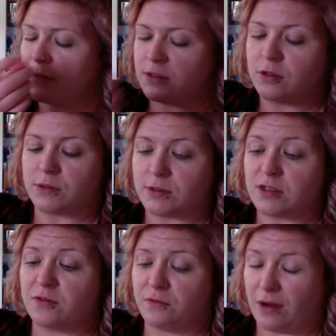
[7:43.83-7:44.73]
Those ones
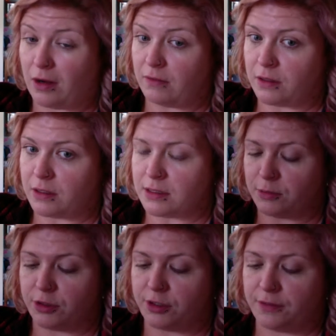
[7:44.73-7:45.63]
are very, very
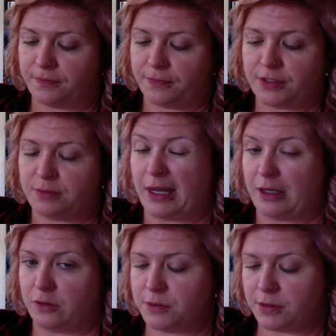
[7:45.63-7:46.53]
similar to my
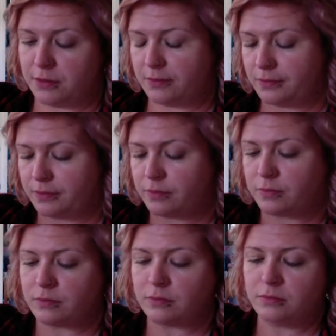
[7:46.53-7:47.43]
nose,
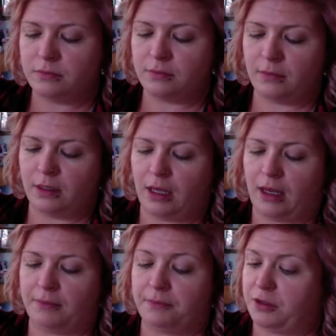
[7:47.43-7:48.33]

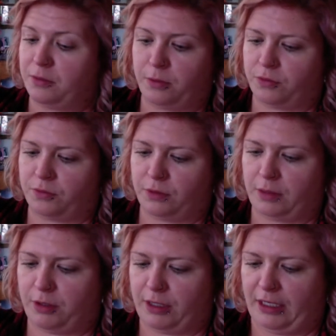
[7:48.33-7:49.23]
but they're both really
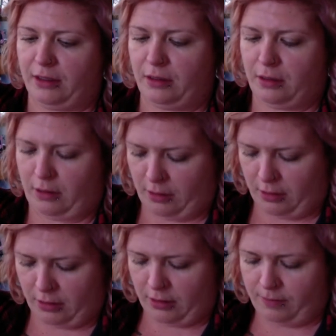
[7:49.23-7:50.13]
pretty.
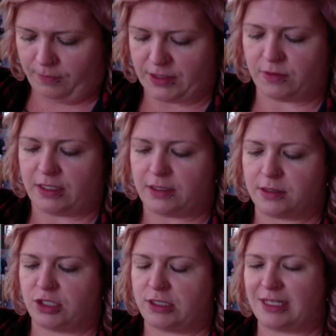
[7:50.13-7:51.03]
This one is
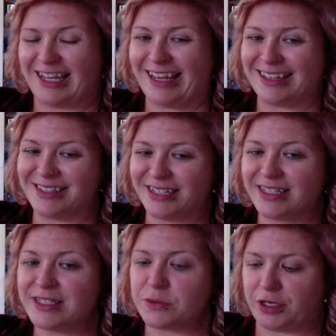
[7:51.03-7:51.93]
just a hint
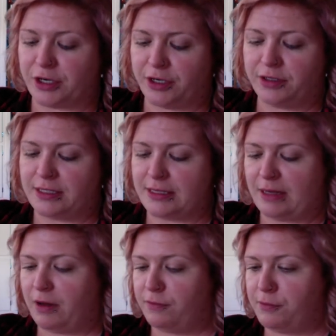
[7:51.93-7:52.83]
sweeter, the Stay
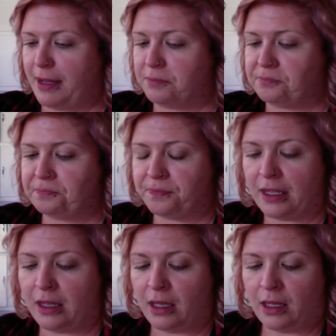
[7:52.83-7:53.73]
Puft Man.
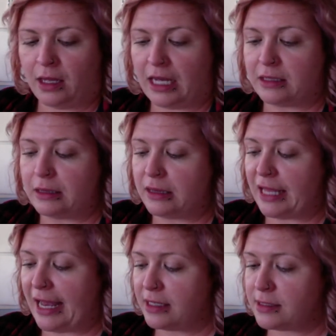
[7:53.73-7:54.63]
And the
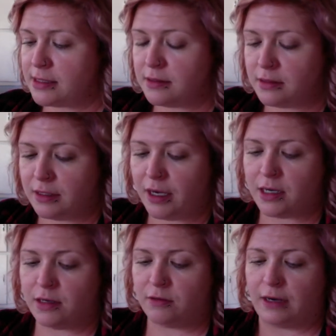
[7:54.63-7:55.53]
last thing I
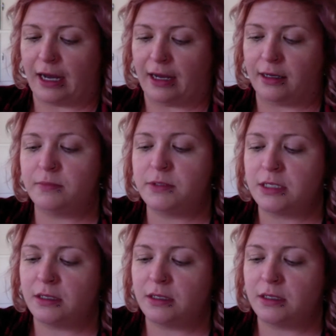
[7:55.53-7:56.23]
grabbed